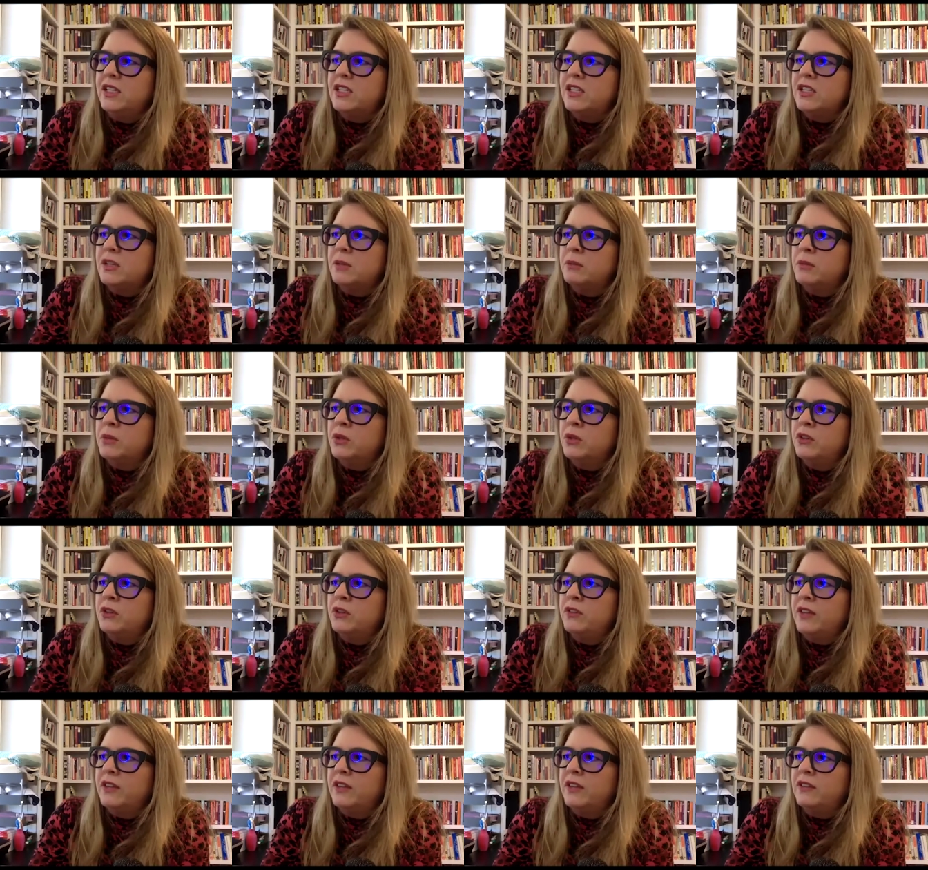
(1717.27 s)
To
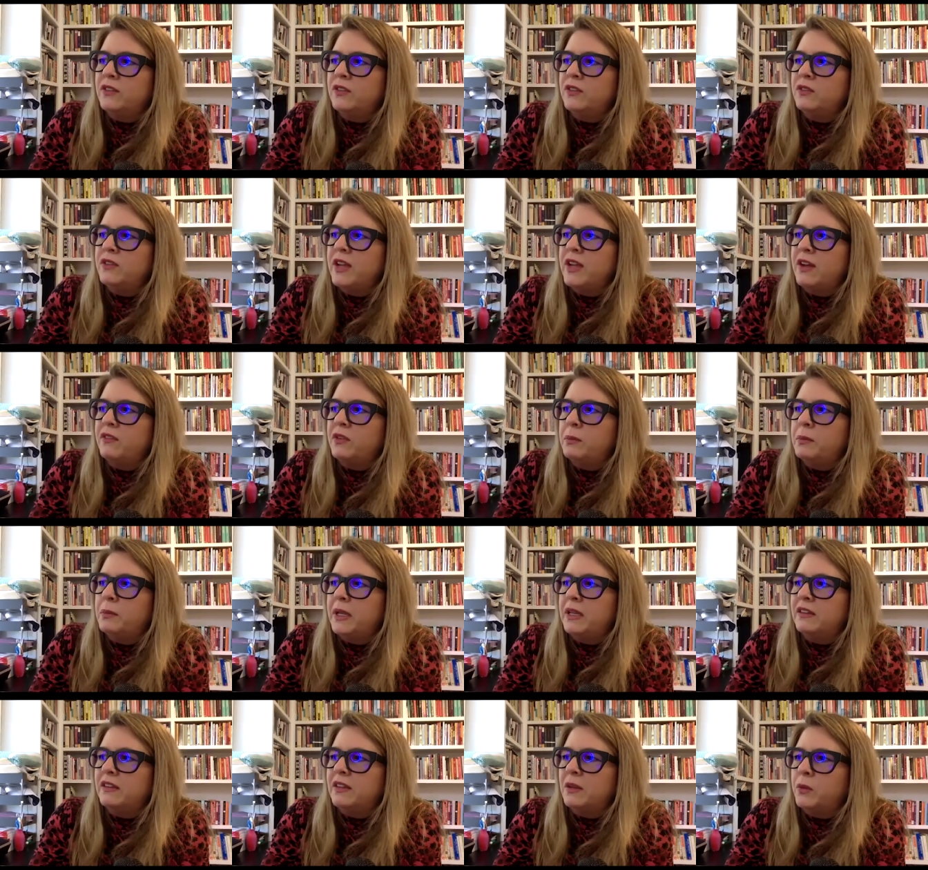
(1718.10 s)
move as if you've never
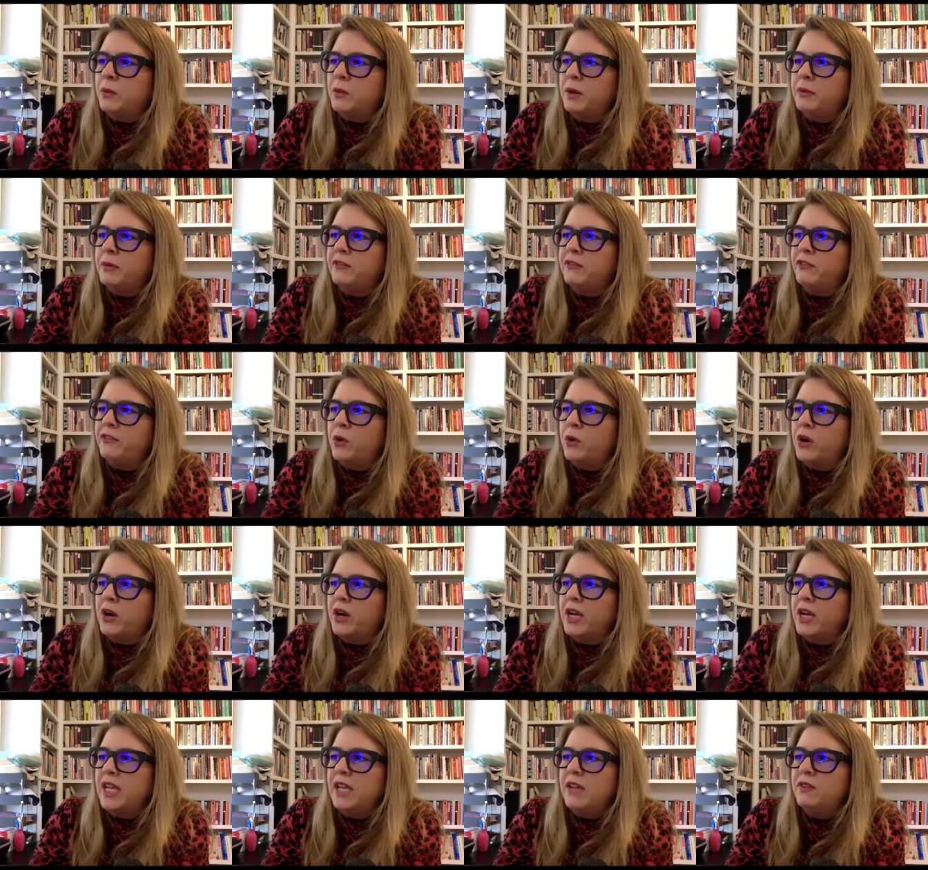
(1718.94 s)
been somewhere
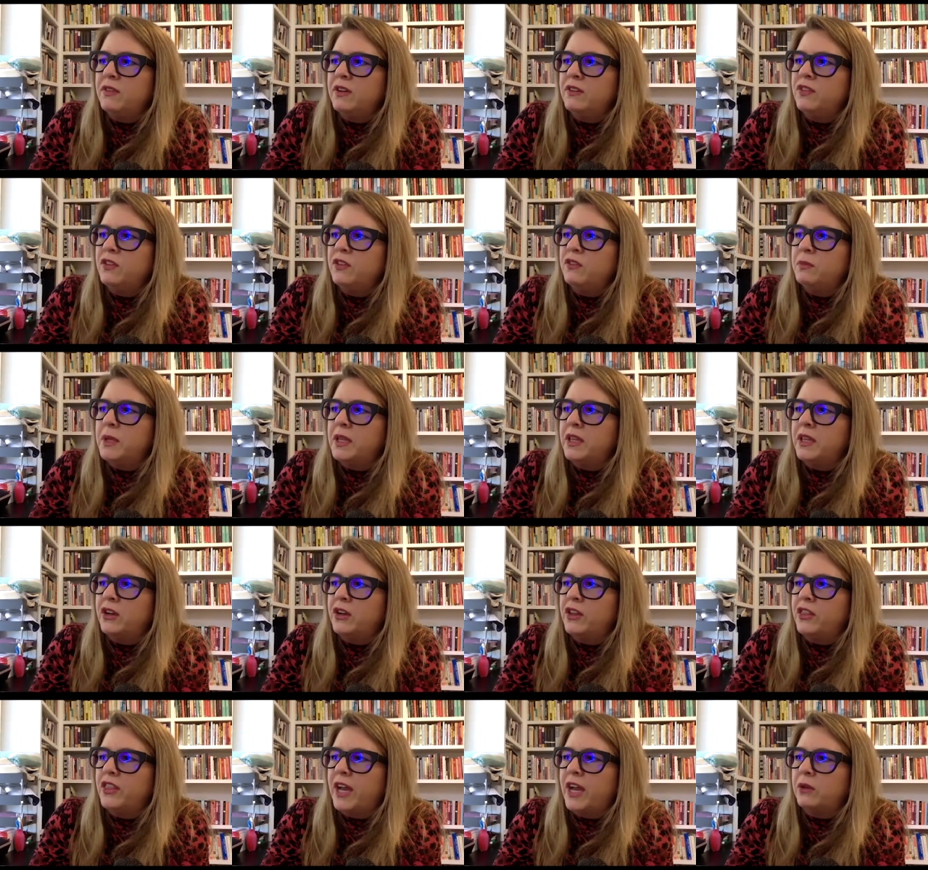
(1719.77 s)
before, even if you've been
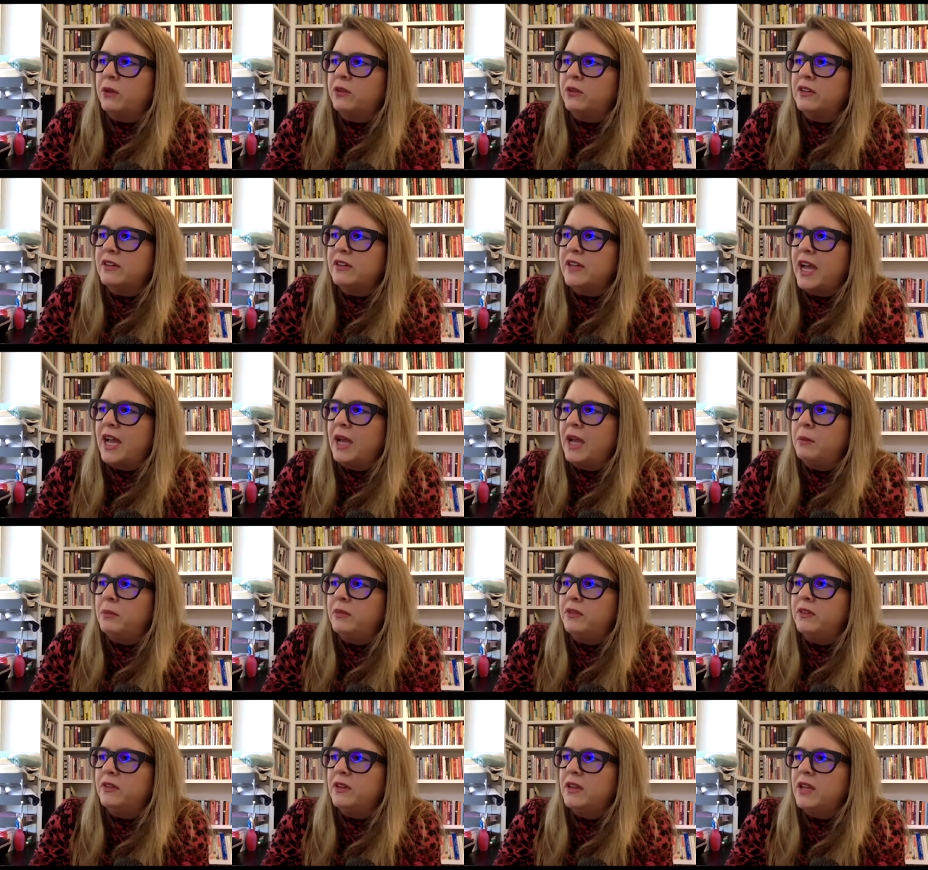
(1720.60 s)
there a thousand
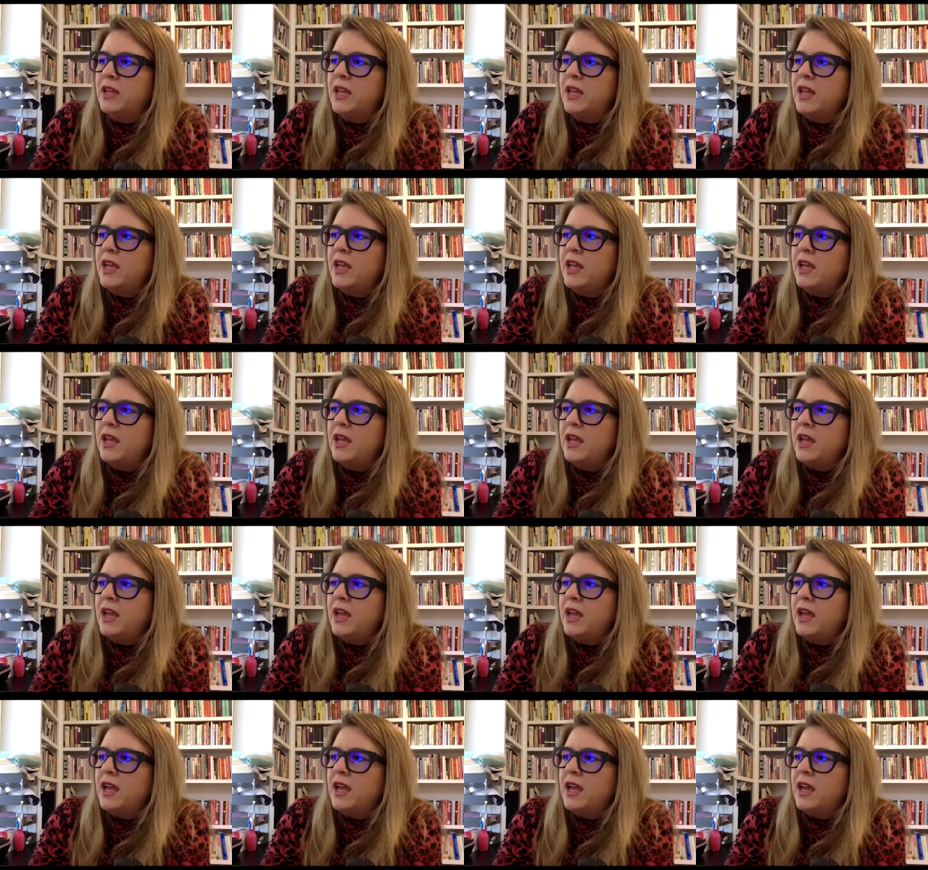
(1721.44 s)
times,
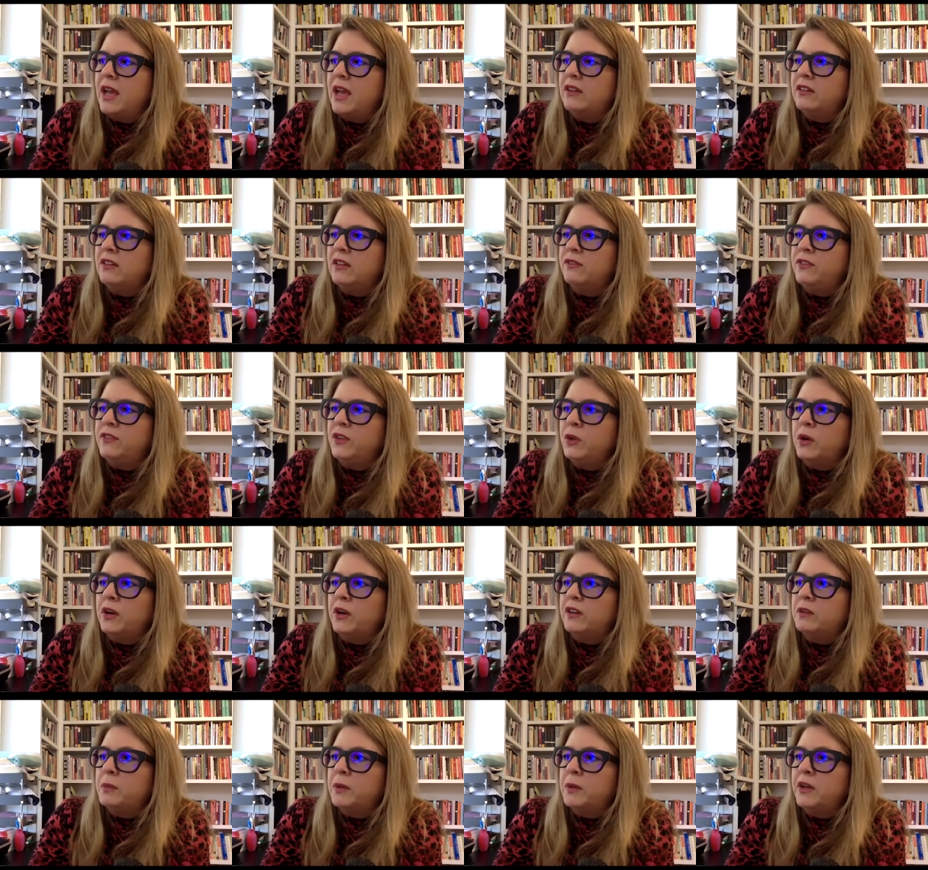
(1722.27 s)
as if you
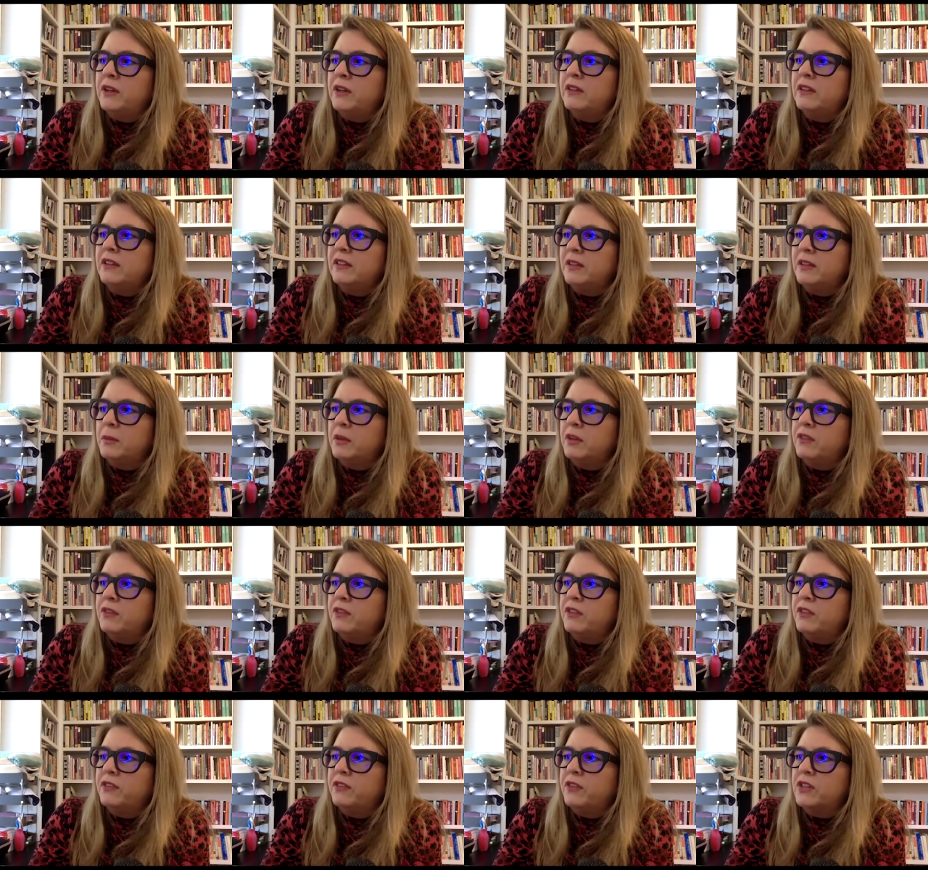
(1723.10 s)
are experiencing something
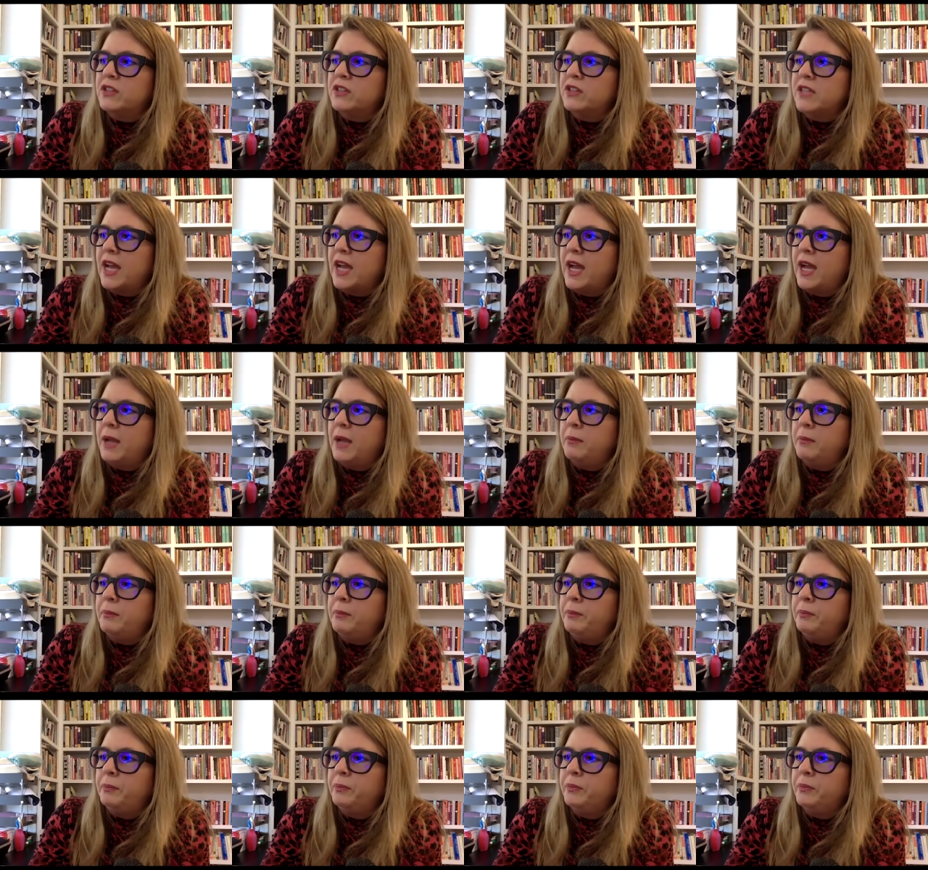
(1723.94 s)
for the first time.